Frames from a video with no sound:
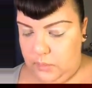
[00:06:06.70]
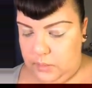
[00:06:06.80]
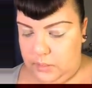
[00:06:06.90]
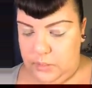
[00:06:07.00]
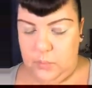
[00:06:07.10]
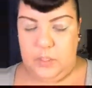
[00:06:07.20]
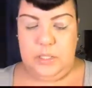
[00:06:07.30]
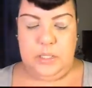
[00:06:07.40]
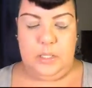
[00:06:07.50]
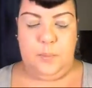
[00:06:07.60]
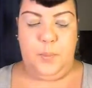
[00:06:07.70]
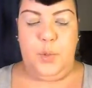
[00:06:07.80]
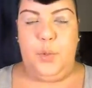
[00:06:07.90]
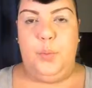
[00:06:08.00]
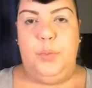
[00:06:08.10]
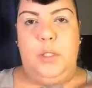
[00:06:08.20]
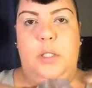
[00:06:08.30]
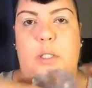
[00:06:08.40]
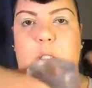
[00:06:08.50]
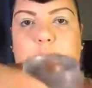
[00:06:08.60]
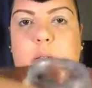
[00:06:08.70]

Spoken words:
and this one is like a purpley